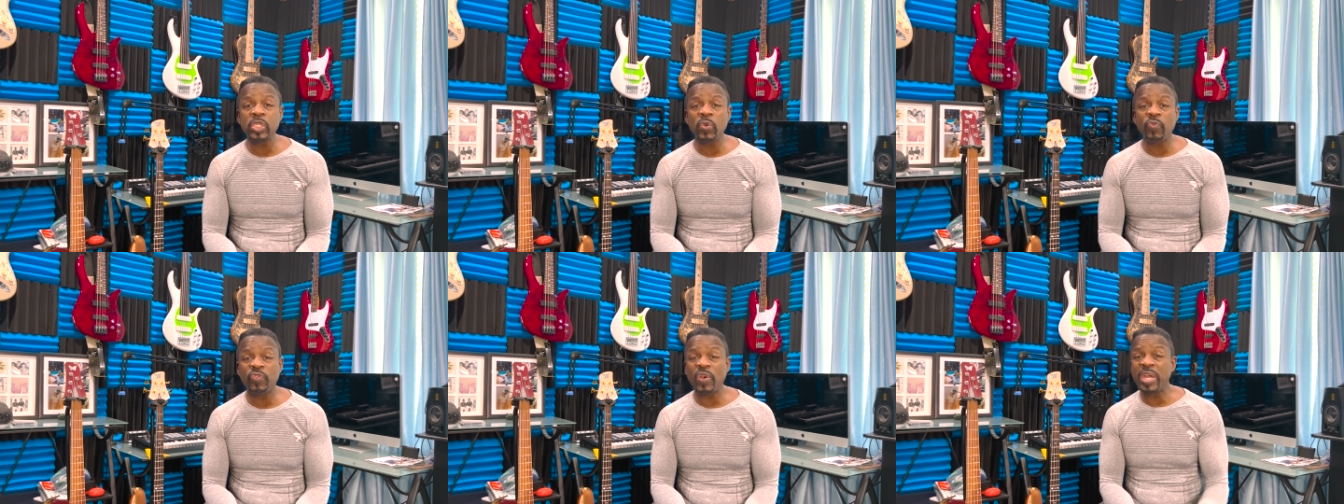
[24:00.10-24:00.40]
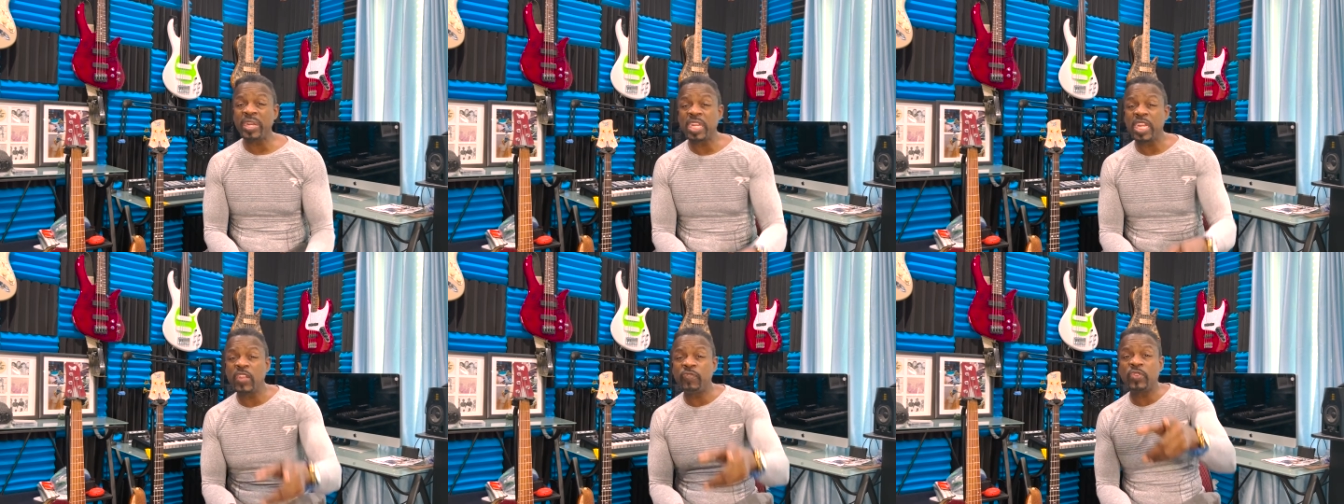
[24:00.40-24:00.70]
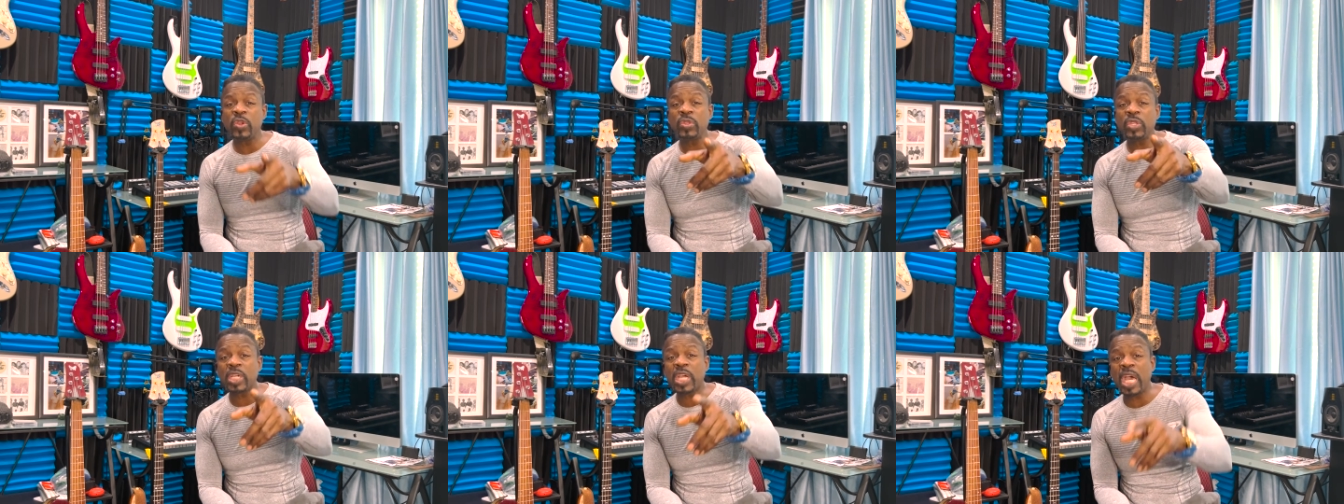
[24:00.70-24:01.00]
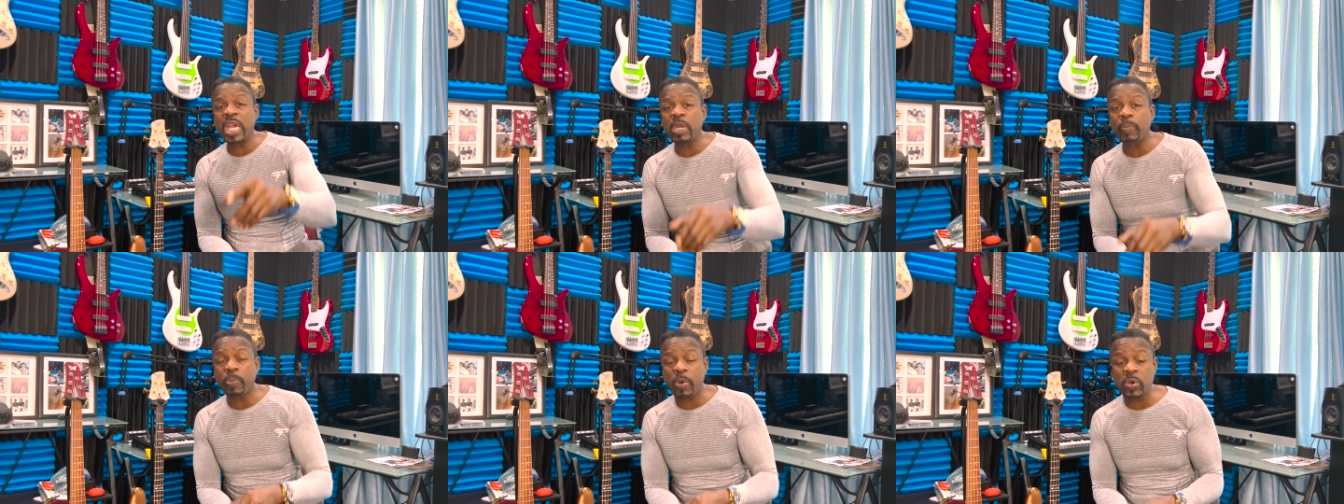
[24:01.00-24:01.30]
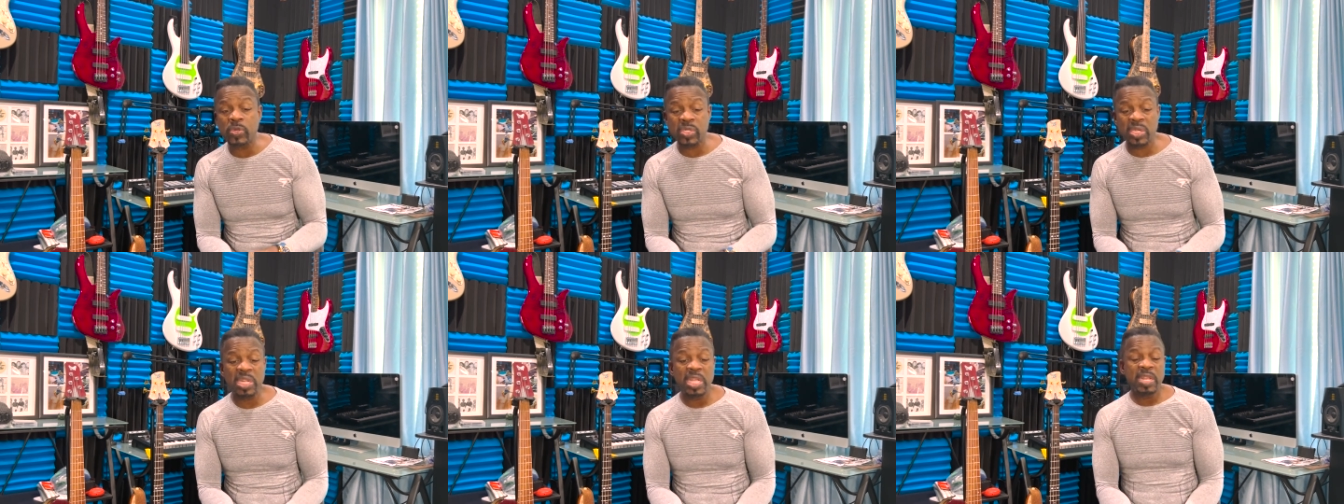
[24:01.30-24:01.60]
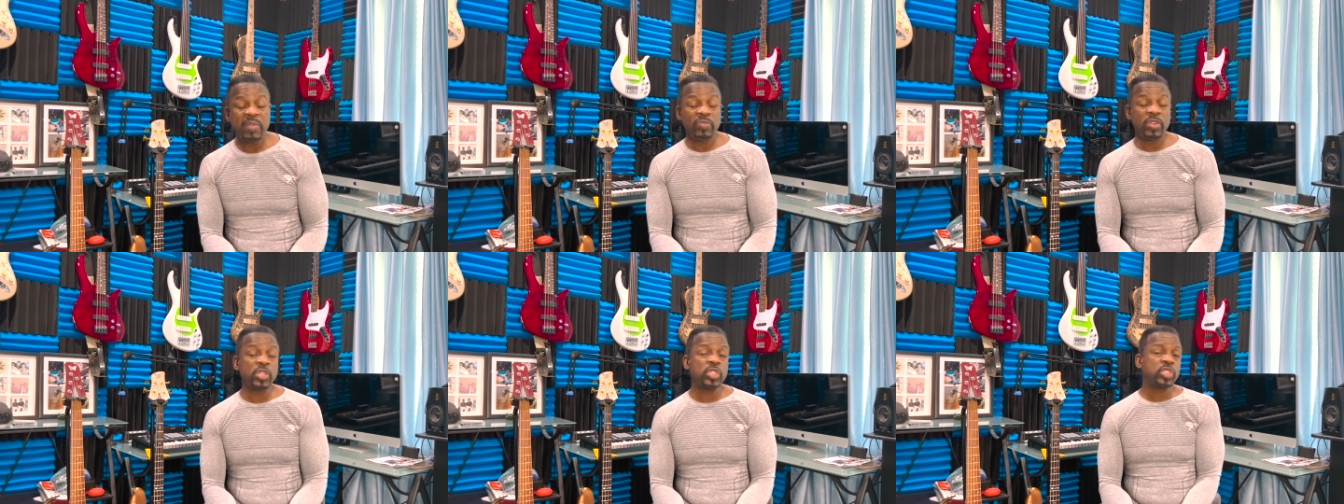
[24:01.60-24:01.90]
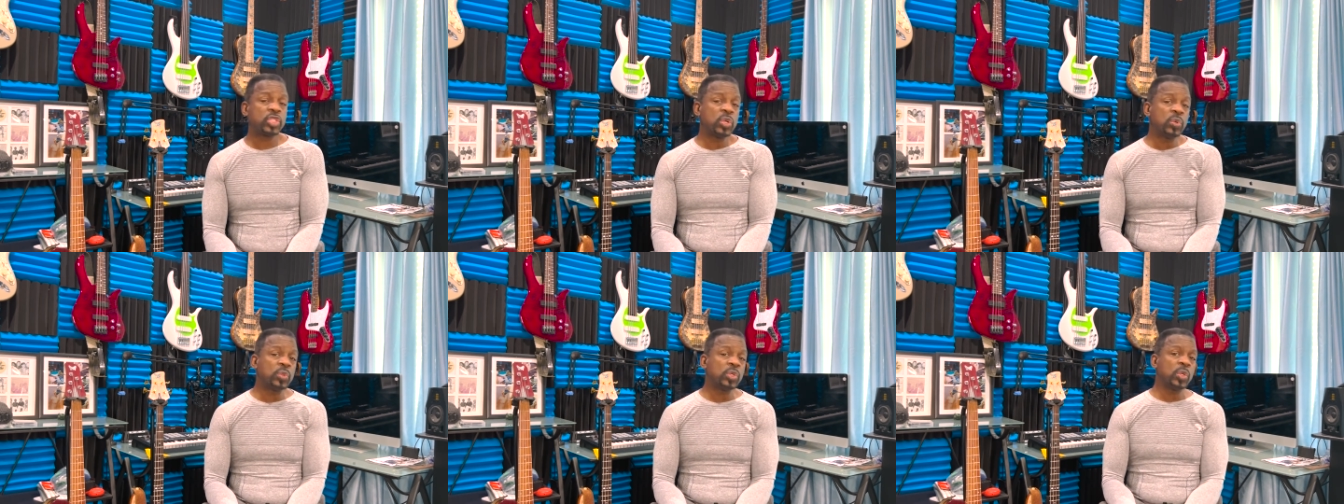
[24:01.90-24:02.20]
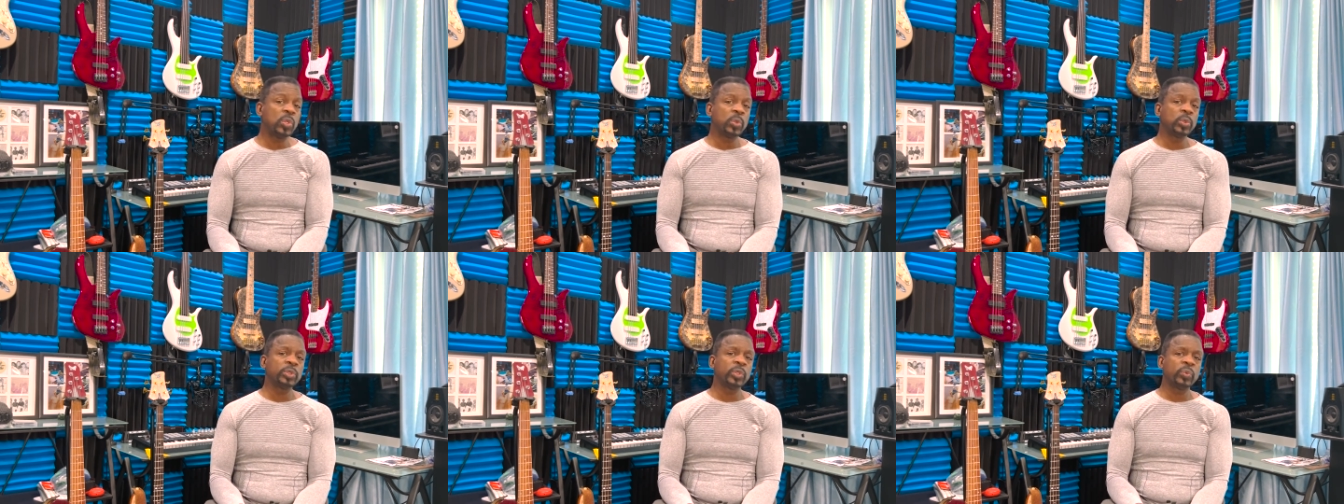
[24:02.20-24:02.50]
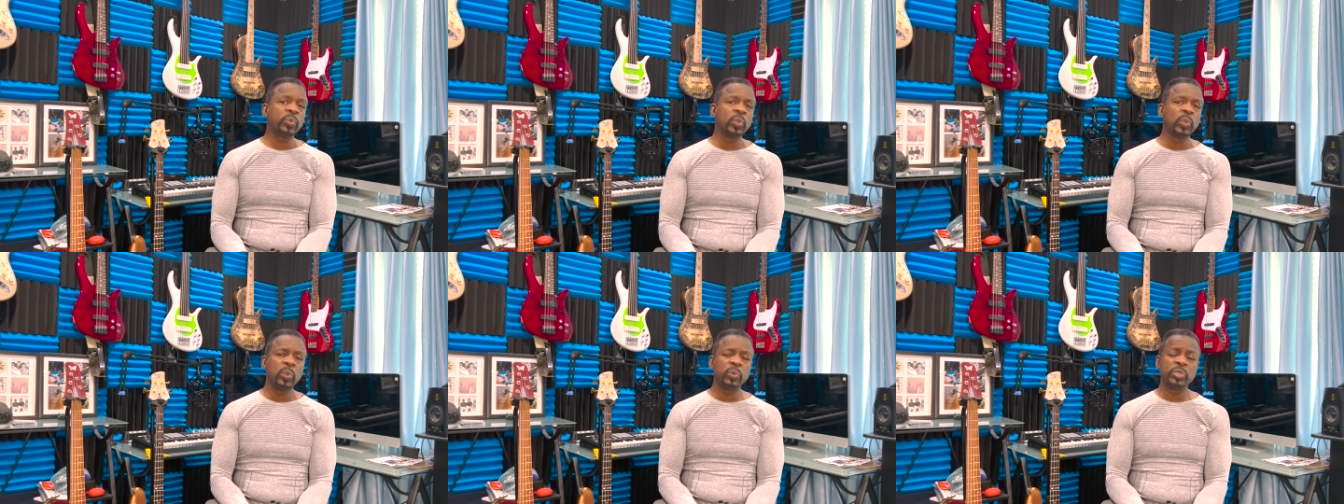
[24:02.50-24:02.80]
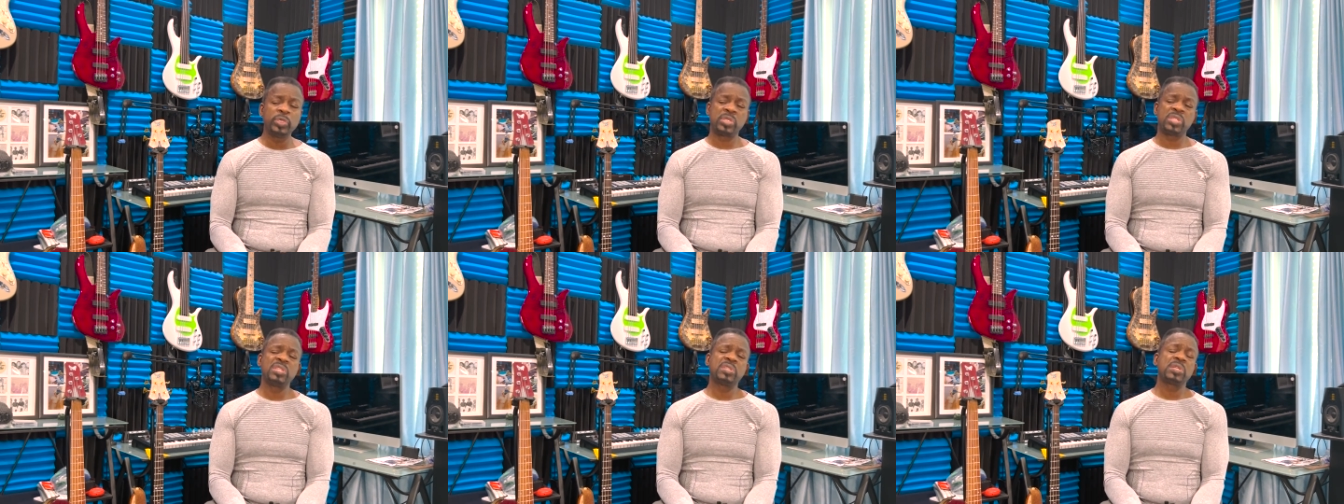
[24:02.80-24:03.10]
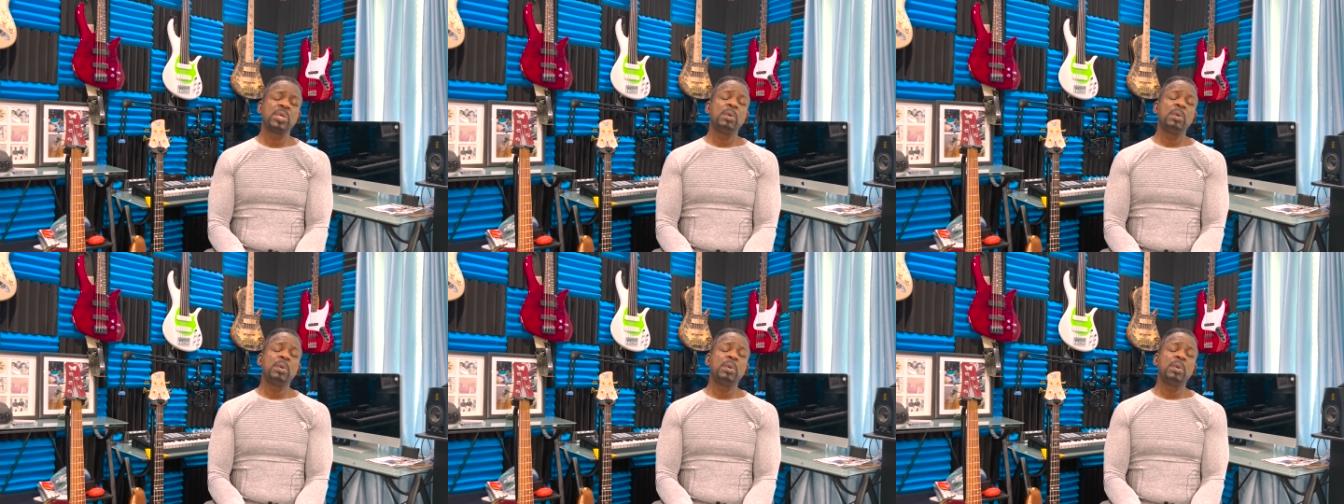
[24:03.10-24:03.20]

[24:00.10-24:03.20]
you find it. If you're the kind of person that's too cool to rule, that says,